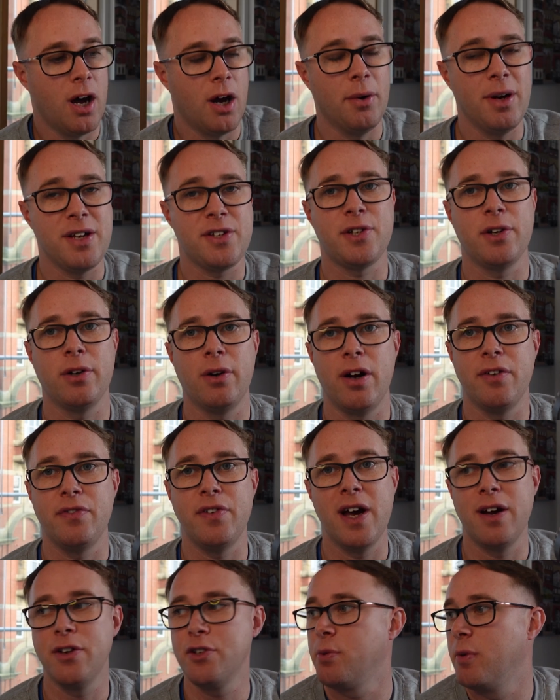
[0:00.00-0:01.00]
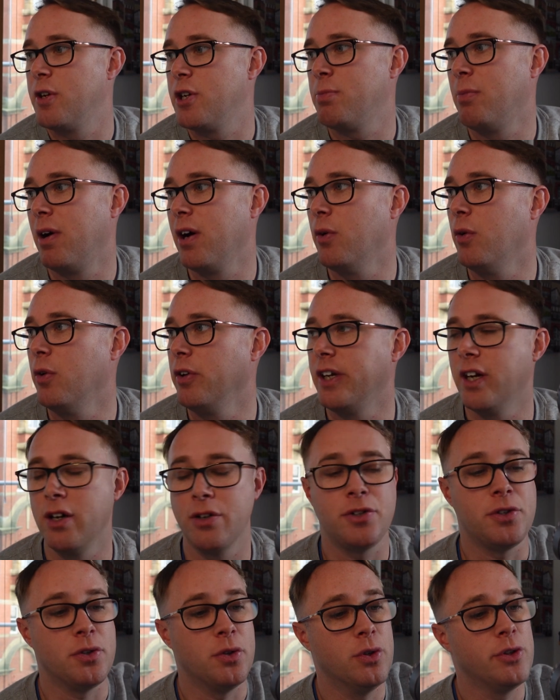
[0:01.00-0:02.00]
All right, so I've now switched my audio
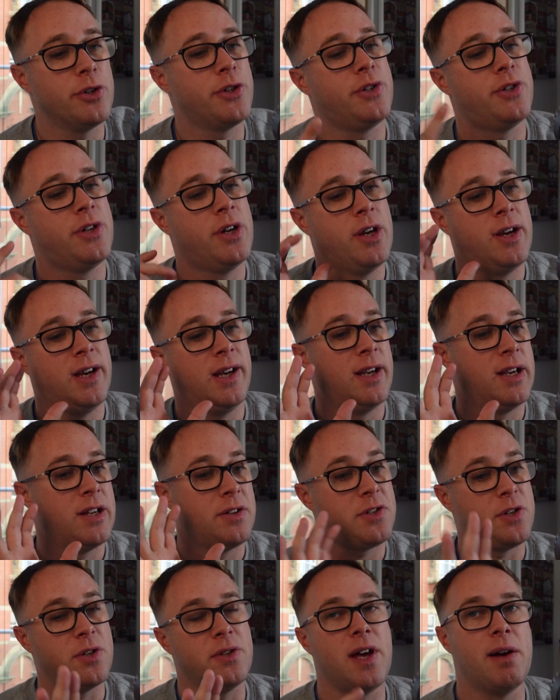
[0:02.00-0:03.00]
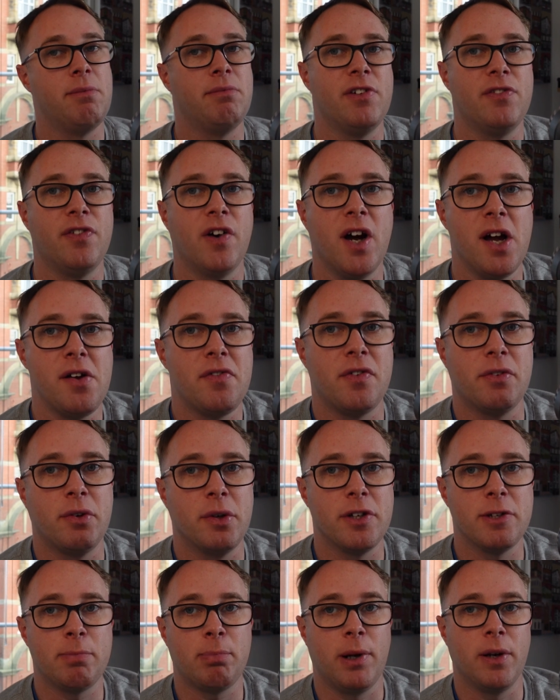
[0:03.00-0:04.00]
source to the MV5. We've
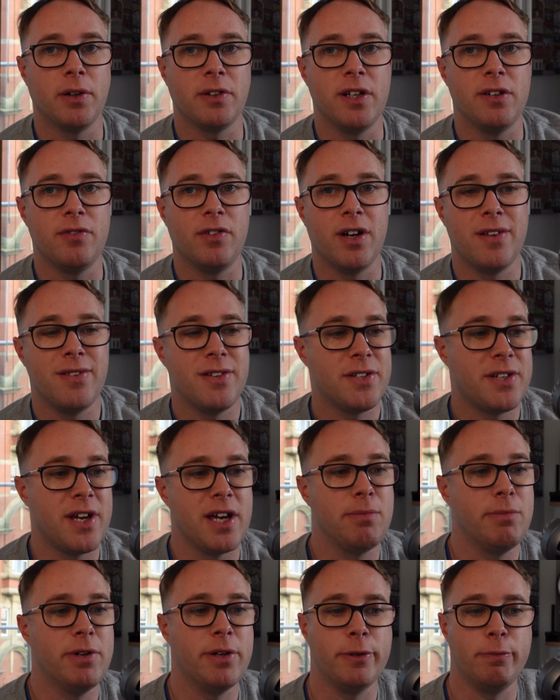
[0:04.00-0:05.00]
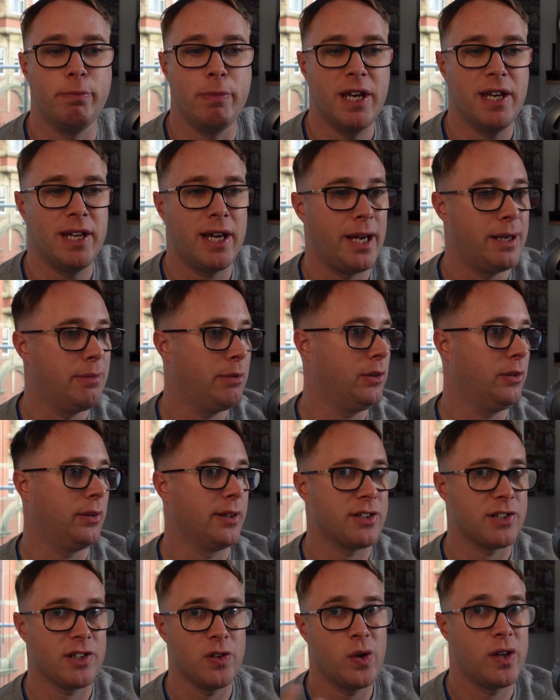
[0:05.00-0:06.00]
got this plugged in via the same USB cable.
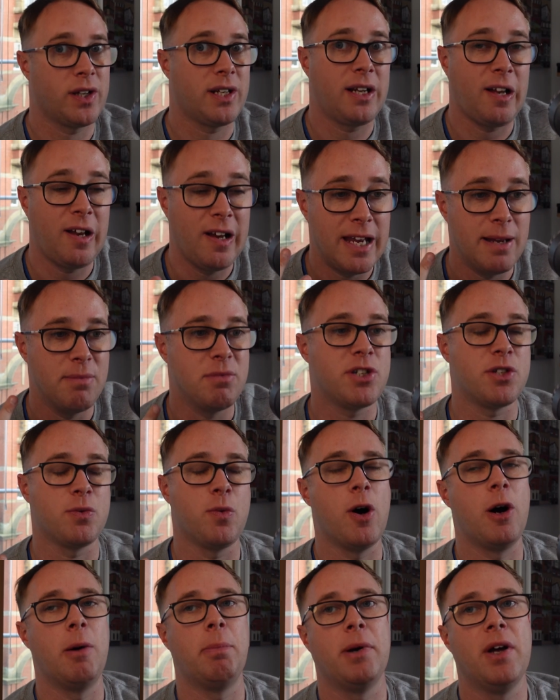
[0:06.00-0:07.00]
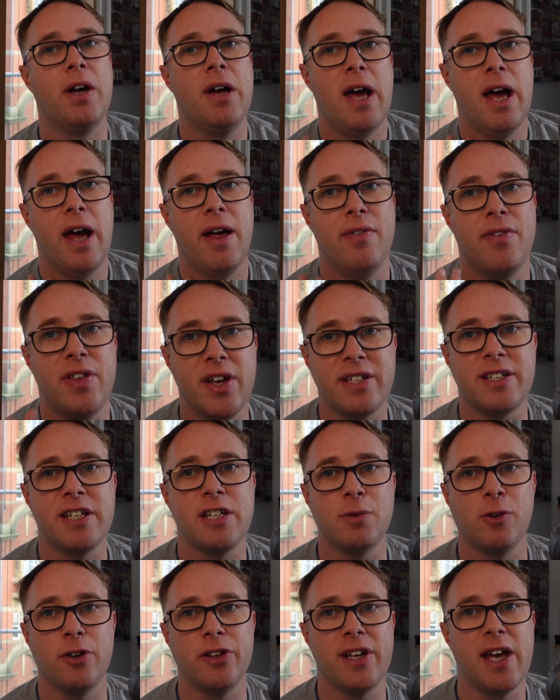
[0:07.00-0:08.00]
which is a clean swap. This
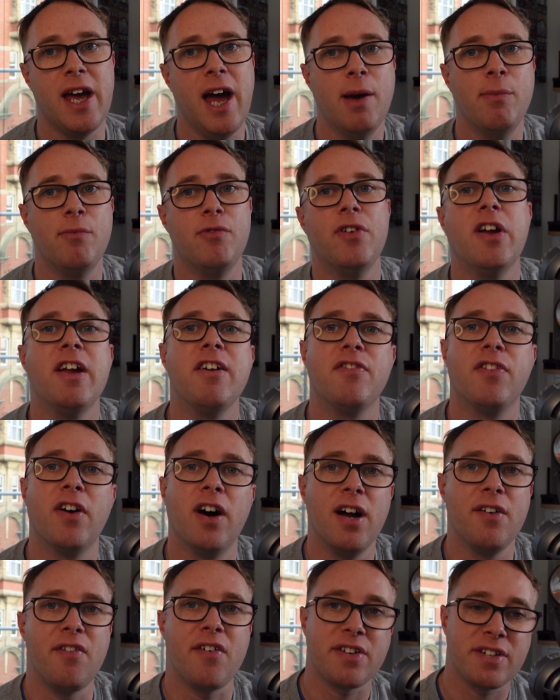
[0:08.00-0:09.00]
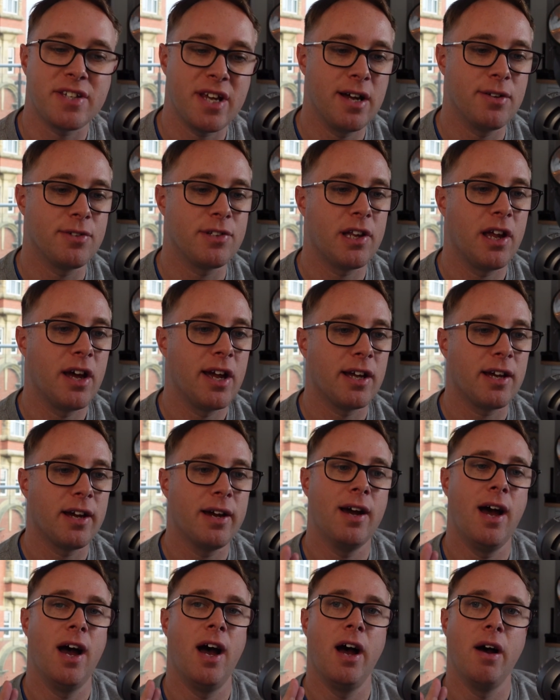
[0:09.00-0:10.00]
is what the MV5 sounds like
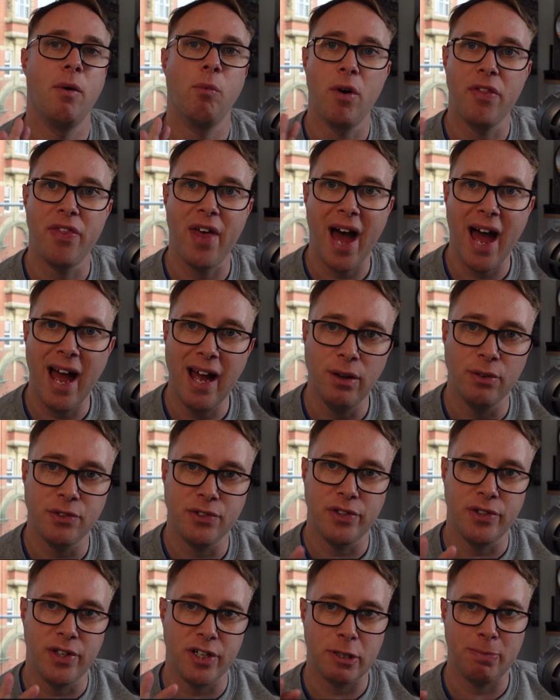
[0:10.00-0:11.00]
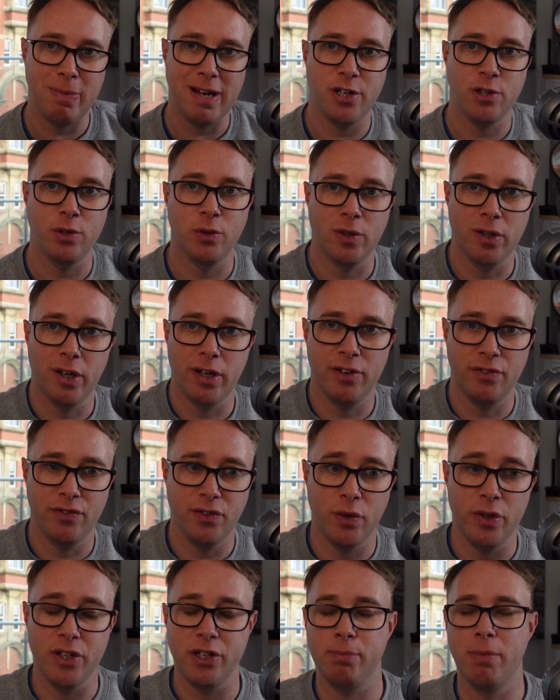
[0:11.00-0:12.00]
uh, without the special kind of
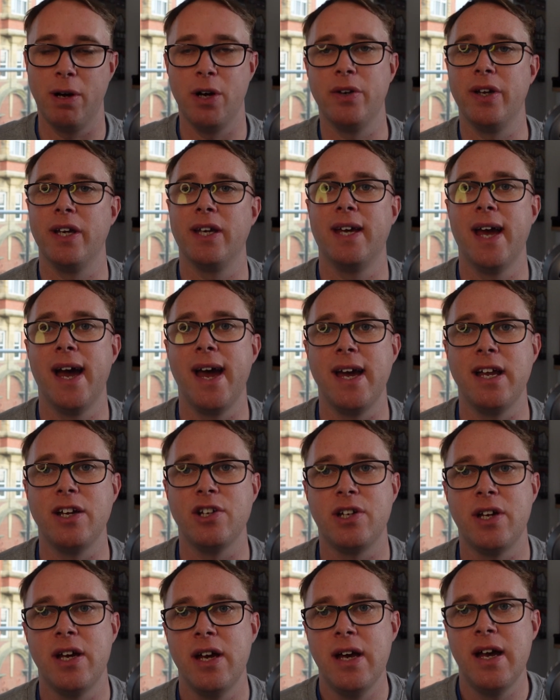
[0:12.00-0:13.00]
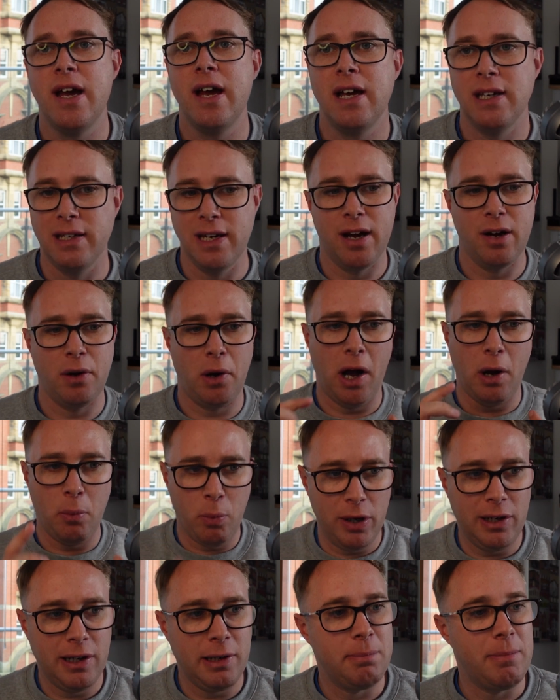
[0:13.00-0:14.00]
voice mode engaged. Now, I
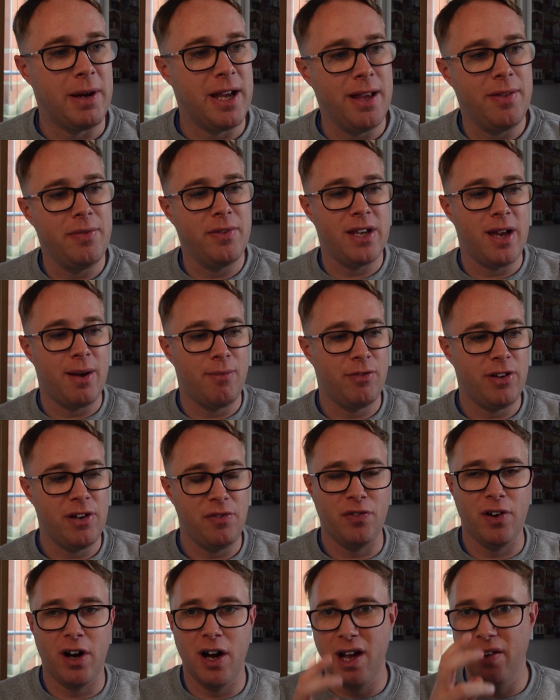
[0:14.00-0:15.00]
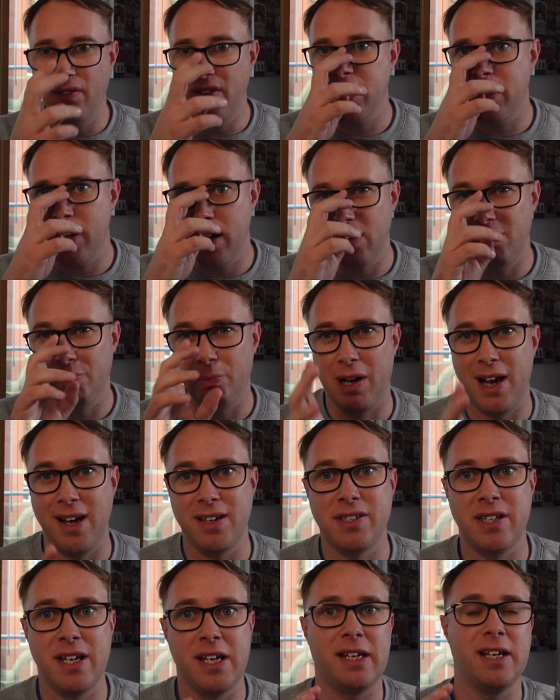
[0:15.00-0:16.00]
will admit the MV5 is kind of
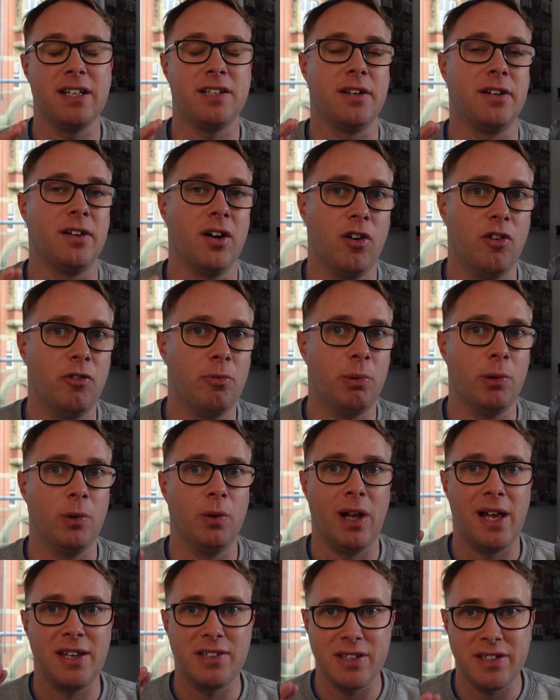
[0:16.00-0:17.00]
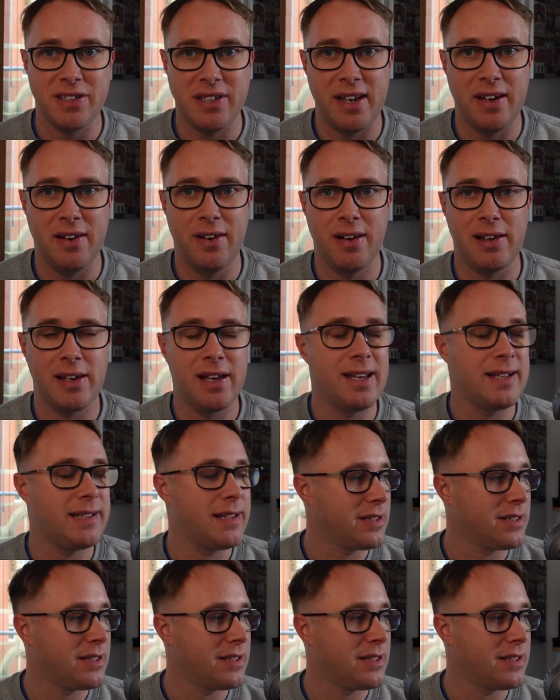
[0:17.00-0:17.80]
plastic. It's a golf ball. As I said earlier, it